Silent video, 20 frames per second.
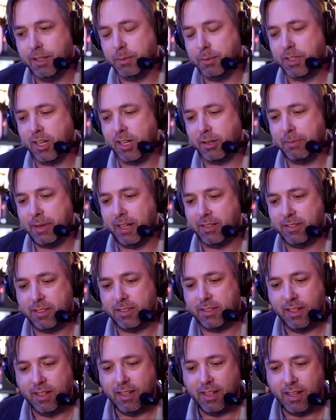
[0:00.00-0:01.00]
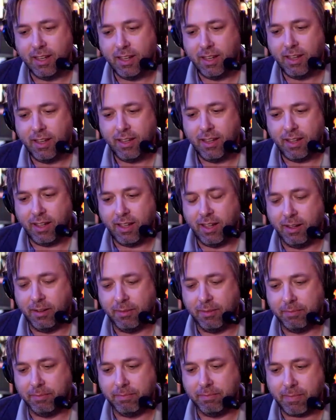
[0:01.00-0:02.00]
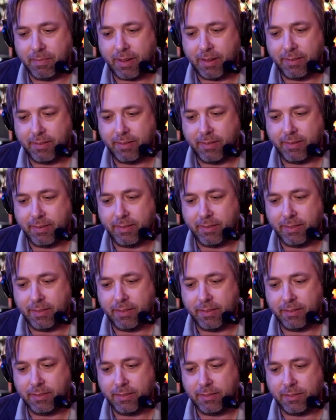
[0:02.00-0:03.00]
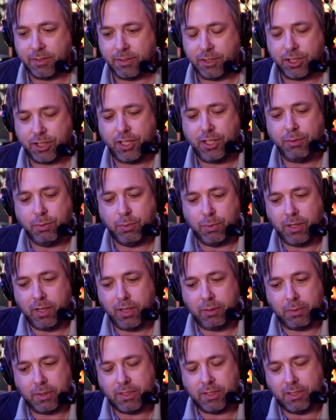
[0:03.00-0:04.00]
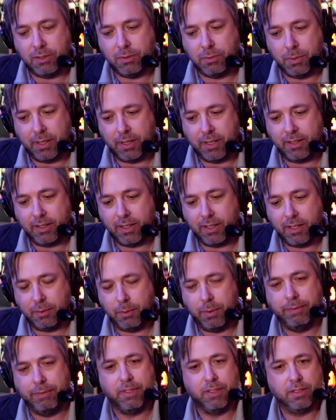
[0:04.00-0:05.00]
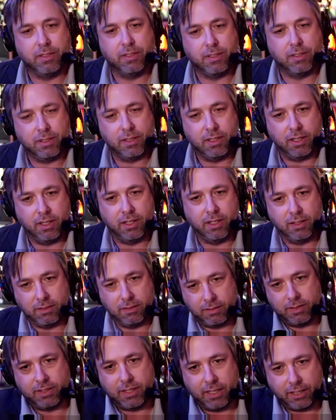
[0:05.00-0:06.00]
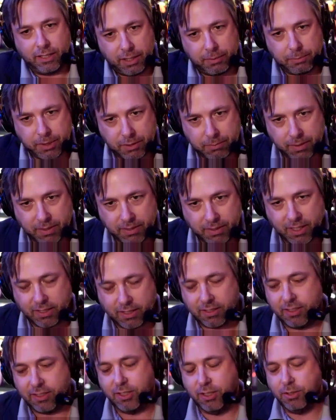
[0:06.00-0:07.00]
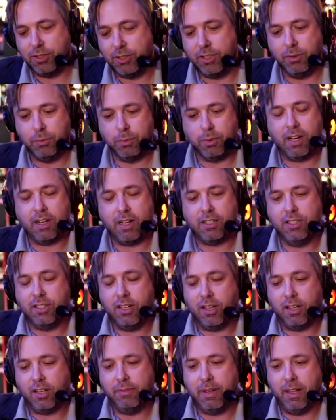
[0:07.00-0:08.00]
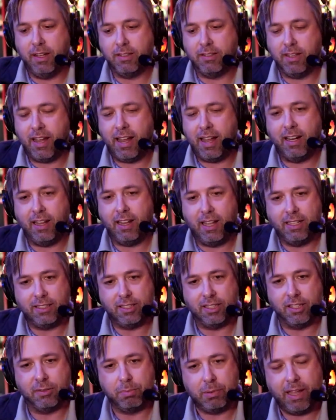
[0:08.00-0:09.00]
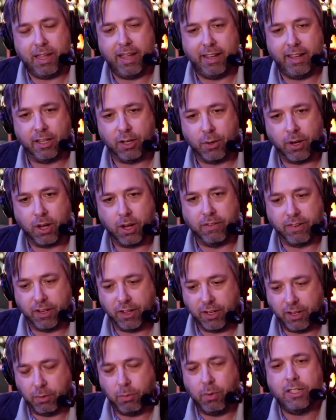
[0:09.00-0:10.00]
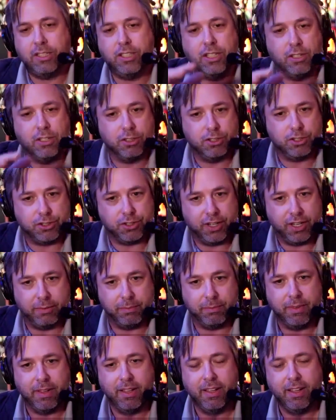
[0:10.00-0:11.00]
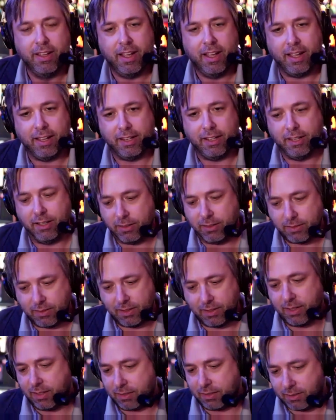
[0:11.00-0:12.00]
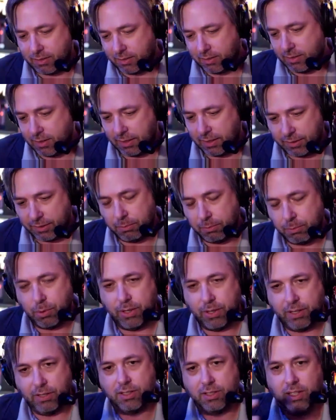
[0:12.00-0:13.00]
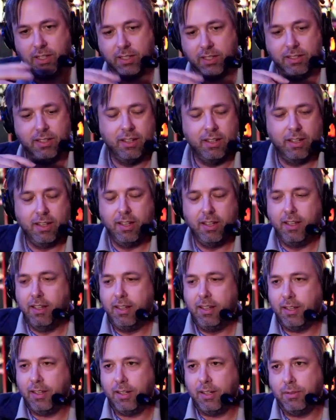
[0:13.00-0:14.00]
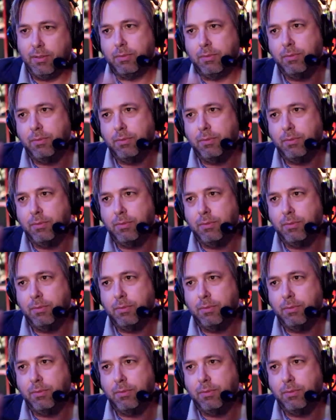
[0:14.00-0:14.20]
talking about um she really wants to win the women's uh, state championship in Texas. So she, we're actually talking about analyzing her play and going over, you know, watching her stream and, you know, I give her some pointers on, you know,